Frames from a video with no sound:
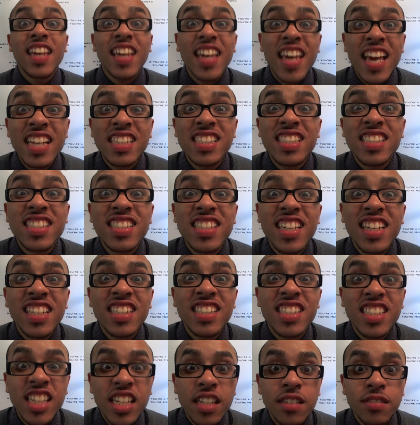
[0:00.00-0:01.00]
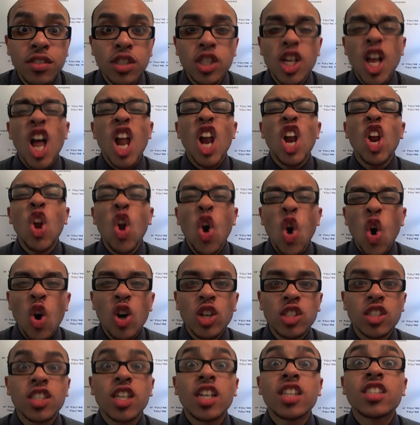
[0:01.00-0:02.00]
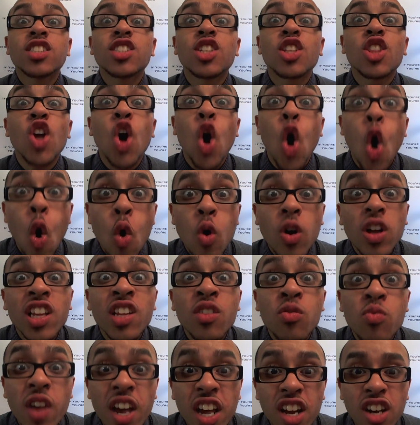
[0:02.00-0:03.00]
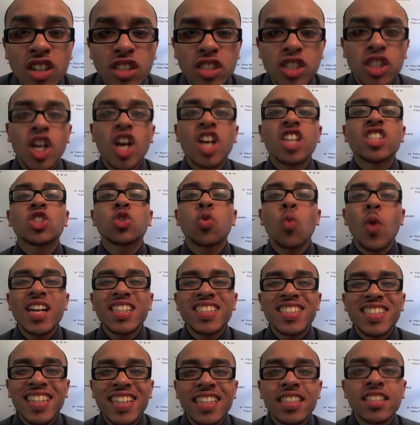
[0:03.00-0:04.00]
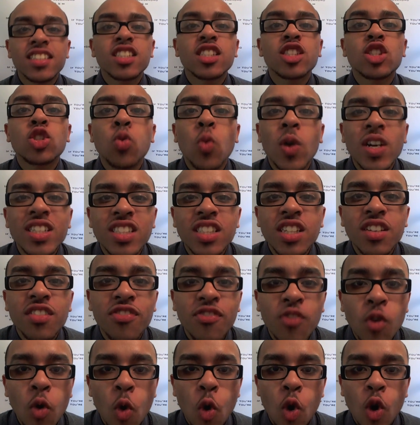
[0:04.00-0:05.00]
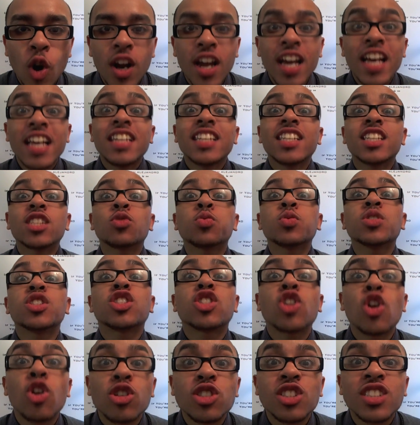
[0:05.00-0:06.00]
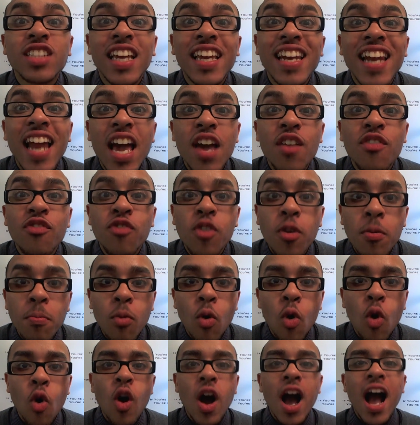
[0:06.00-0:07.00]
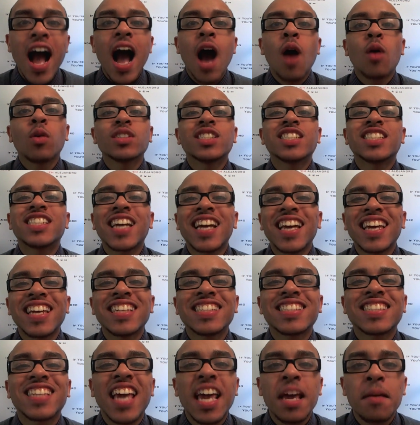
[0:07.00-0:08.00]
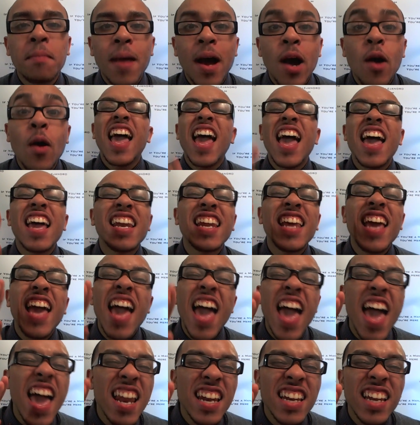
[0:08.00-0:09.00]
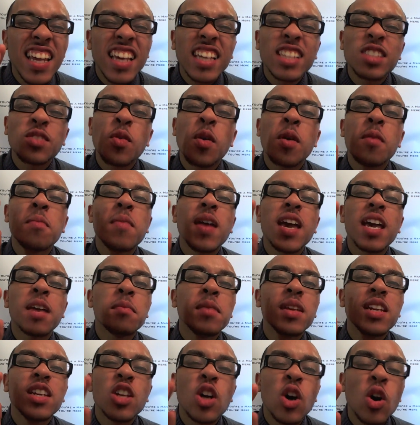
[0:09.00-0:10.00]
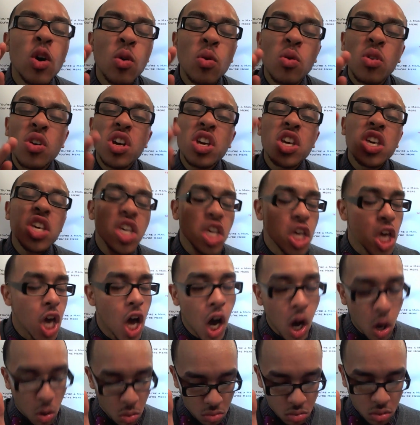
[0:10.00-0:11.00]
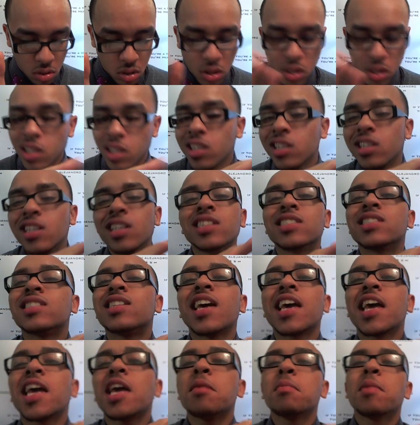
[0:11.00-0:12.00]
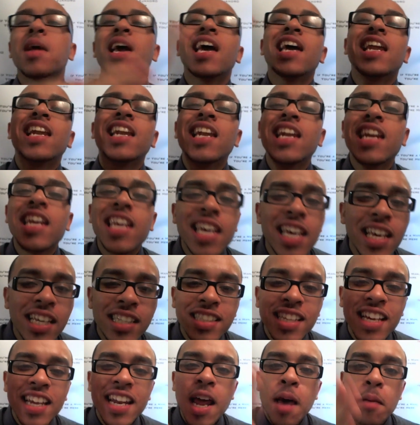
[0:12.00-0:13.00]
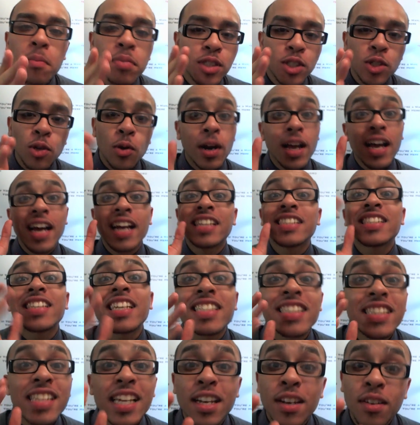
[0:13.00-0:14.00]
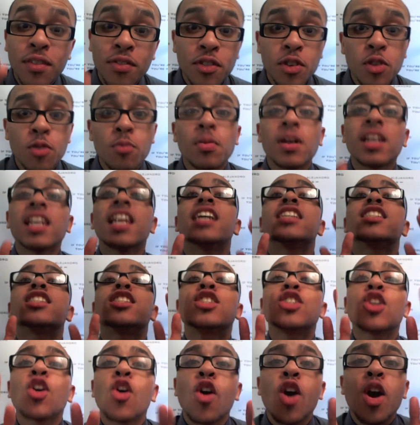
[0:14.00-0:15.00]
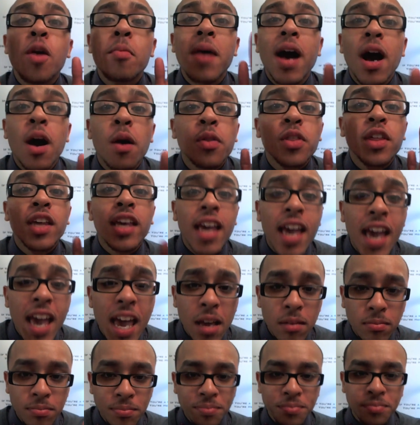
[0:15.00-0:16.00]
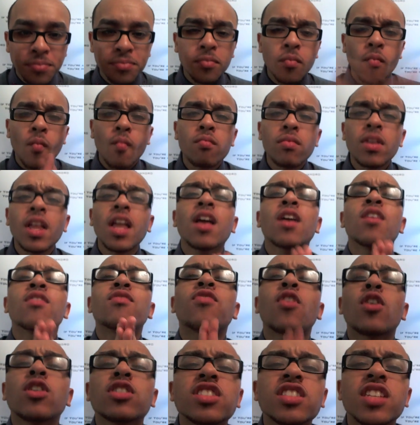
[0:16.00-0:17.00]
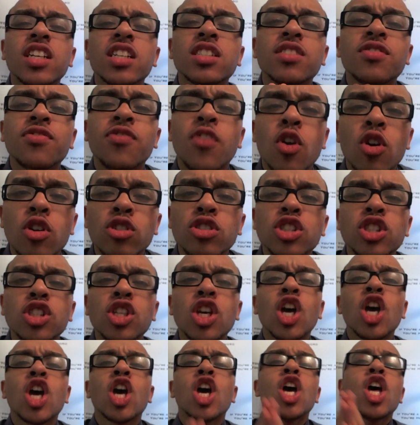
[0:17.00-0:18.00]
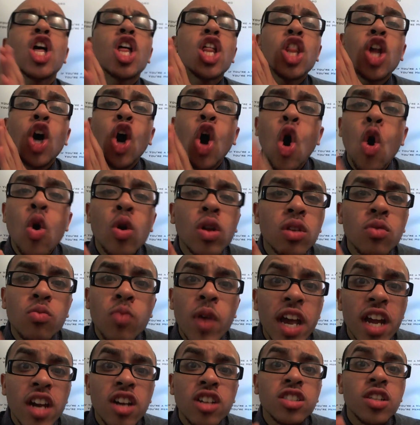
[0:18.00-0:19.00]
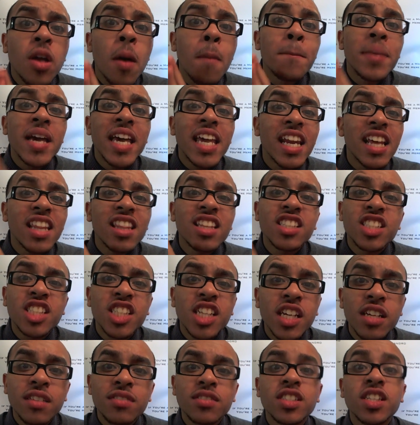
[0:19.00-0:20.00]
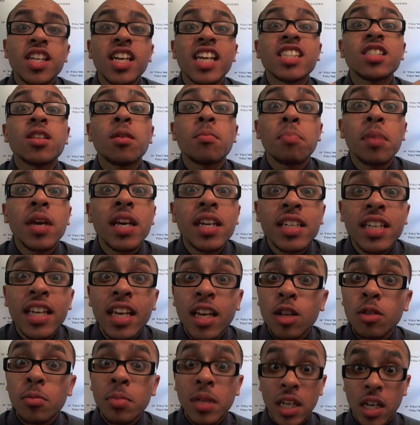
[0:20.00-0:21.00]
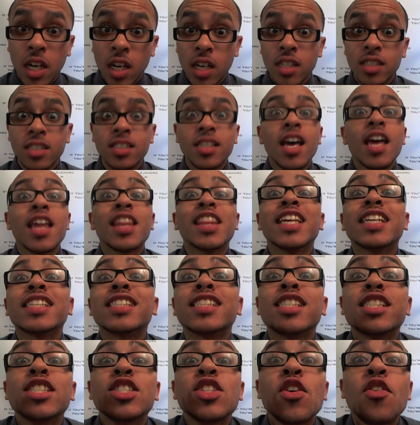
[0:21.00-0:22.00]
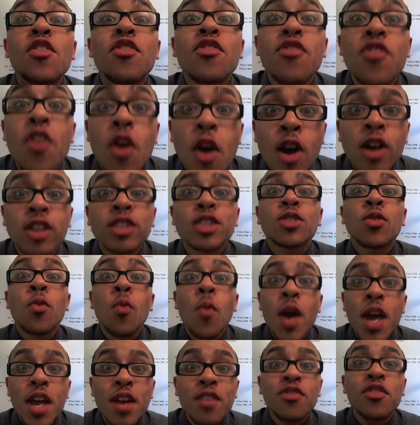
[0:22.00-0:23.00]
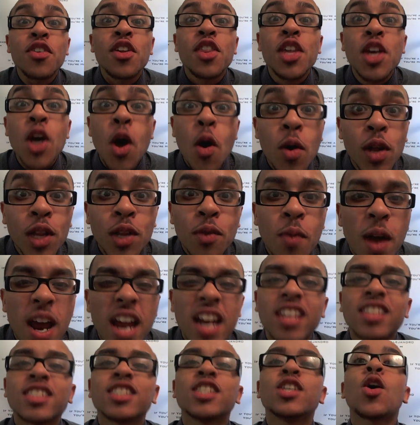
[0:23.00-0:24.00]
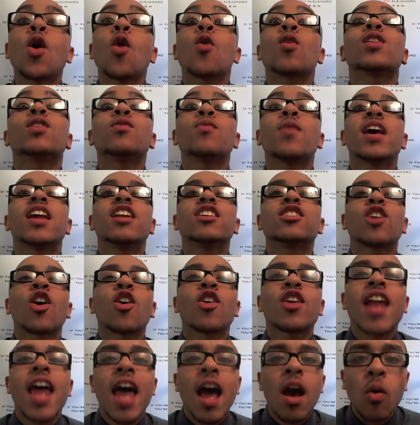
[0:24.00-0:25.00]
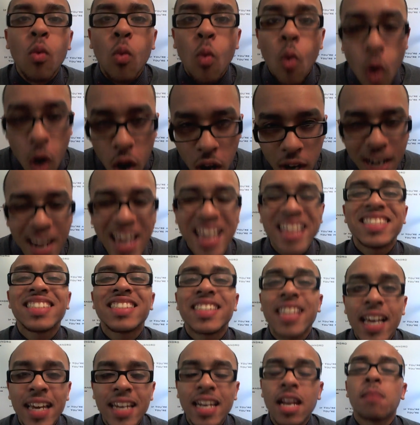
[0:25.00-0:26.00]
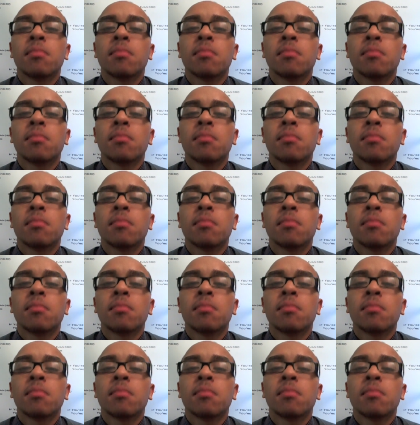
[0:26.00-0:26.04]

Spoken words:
The Kansas City Chiefs lost to the Oakland Raiders 20-24. This was Thursday Night Football. I was checking this game out, and the ending is what made me know, yo, this game needs an episode. I got a sexy ending for you. But let's talk about the game. First things first, the Oakland Raiders beating the Chiefs is a big deal because this is the first win for the Oakland Raiders. The Oakland Raiders are now 1-10.